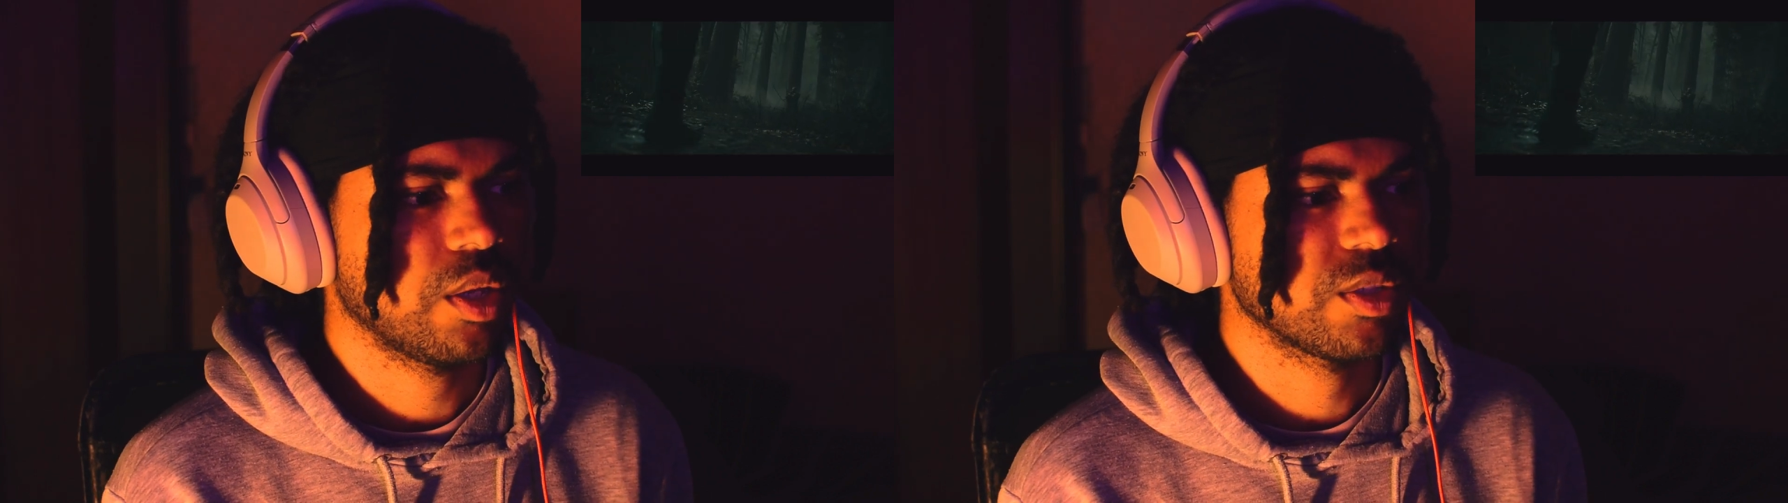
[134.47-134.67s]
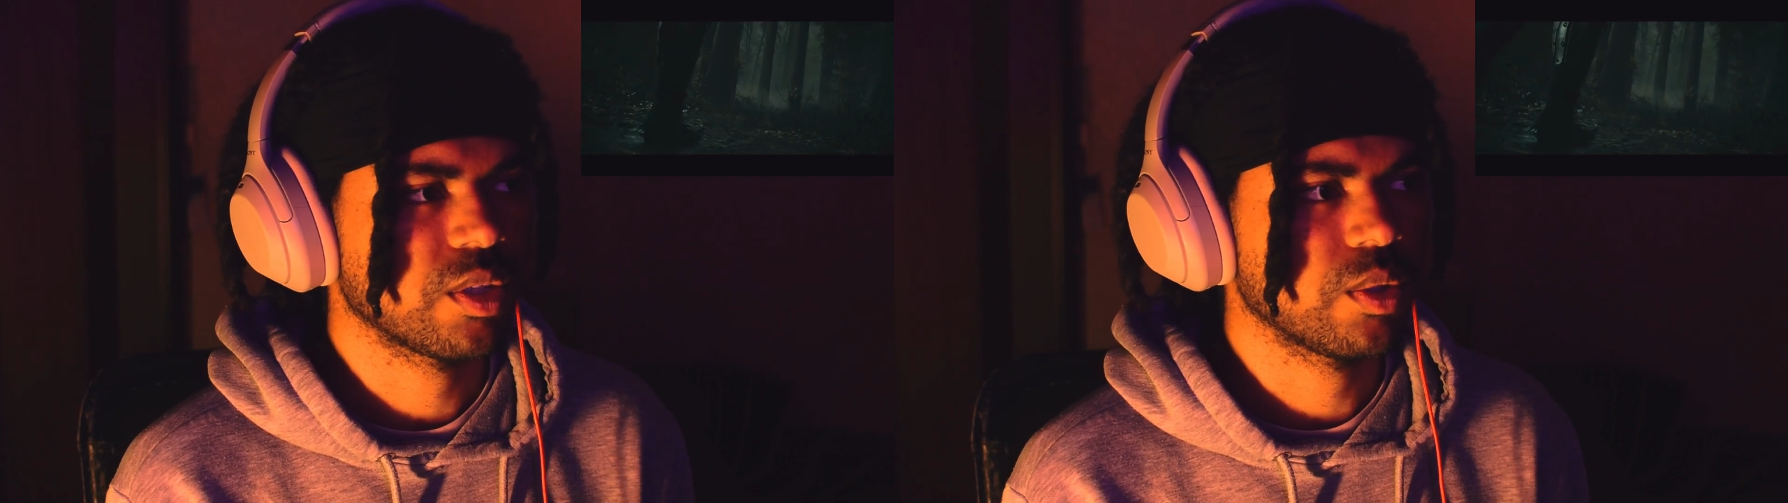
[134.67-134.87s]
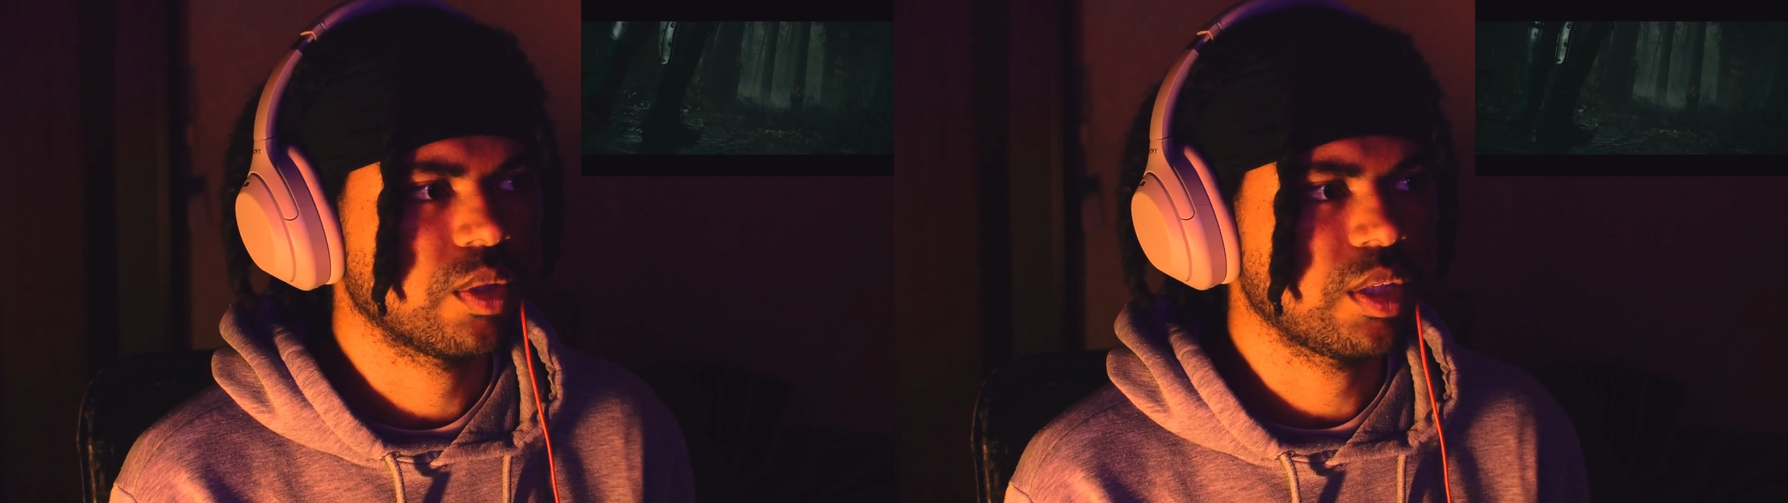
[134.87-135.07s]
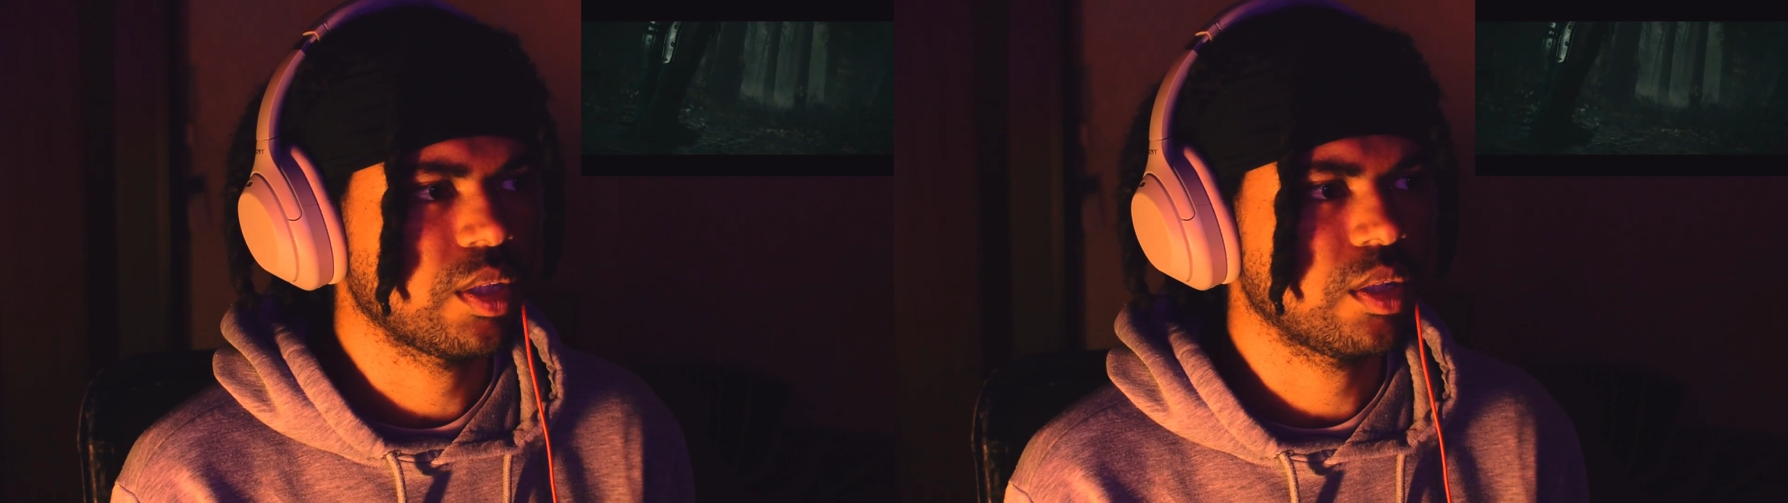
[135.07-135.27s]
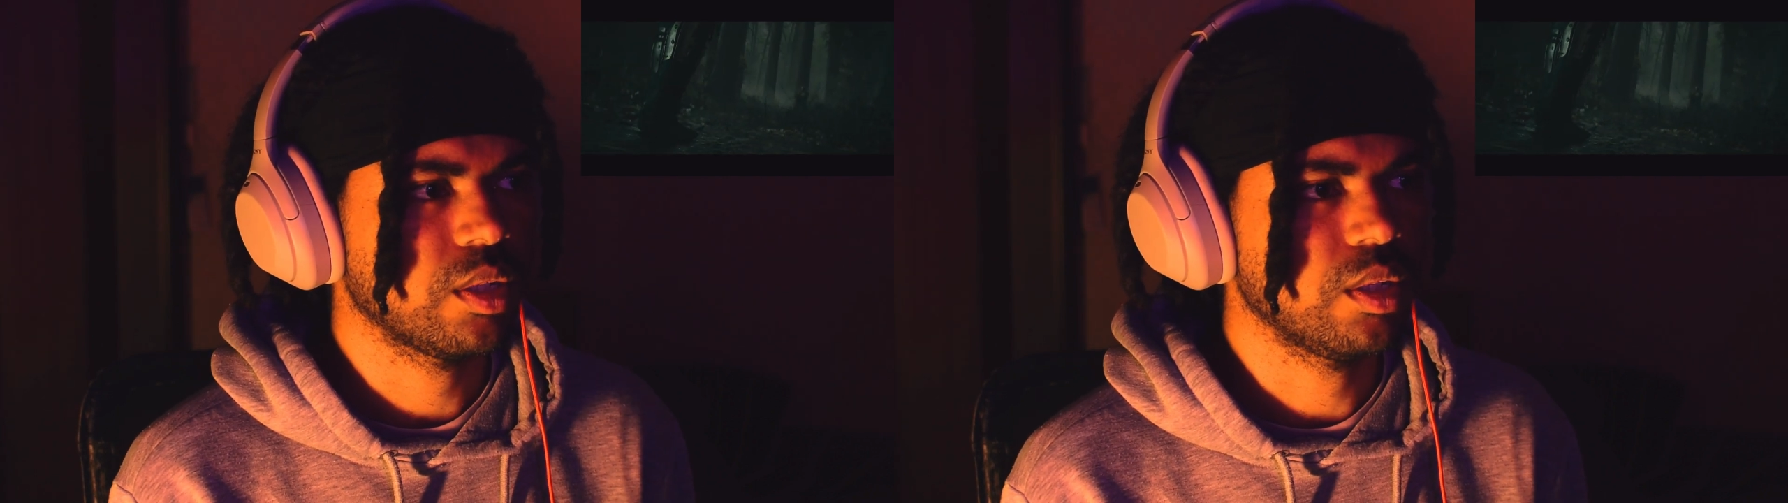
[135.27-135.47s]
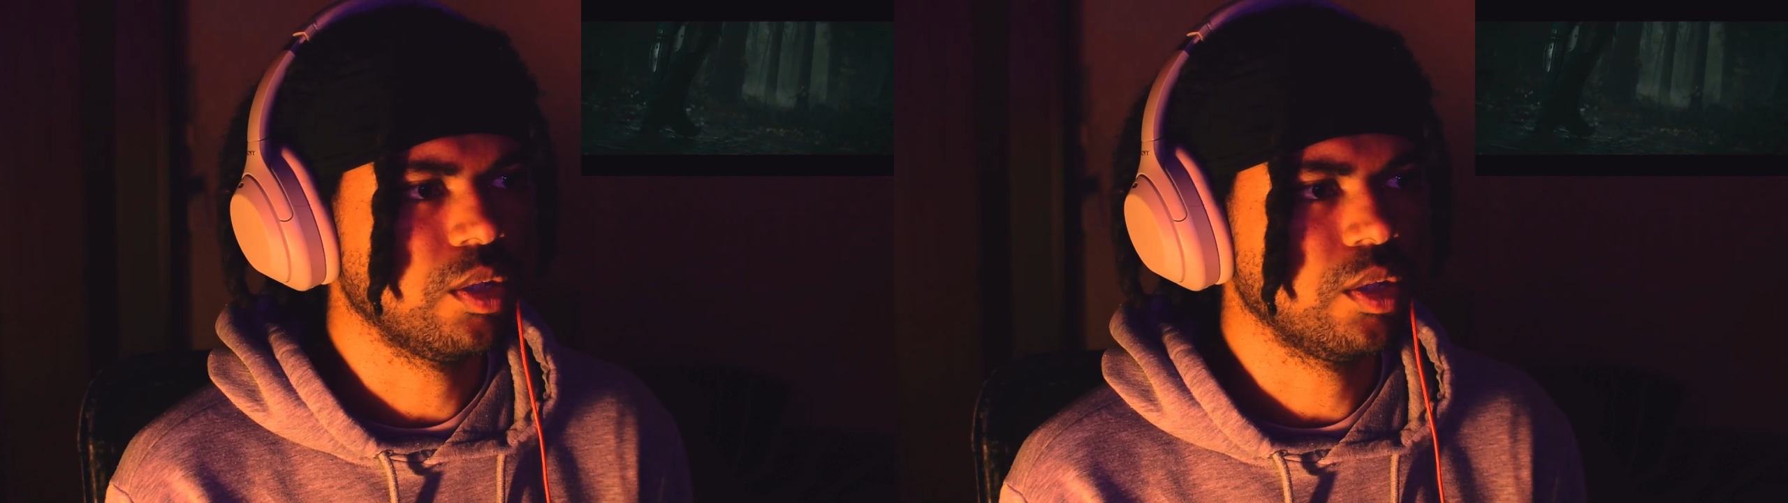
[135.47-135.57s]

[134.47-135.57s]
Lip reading: Also the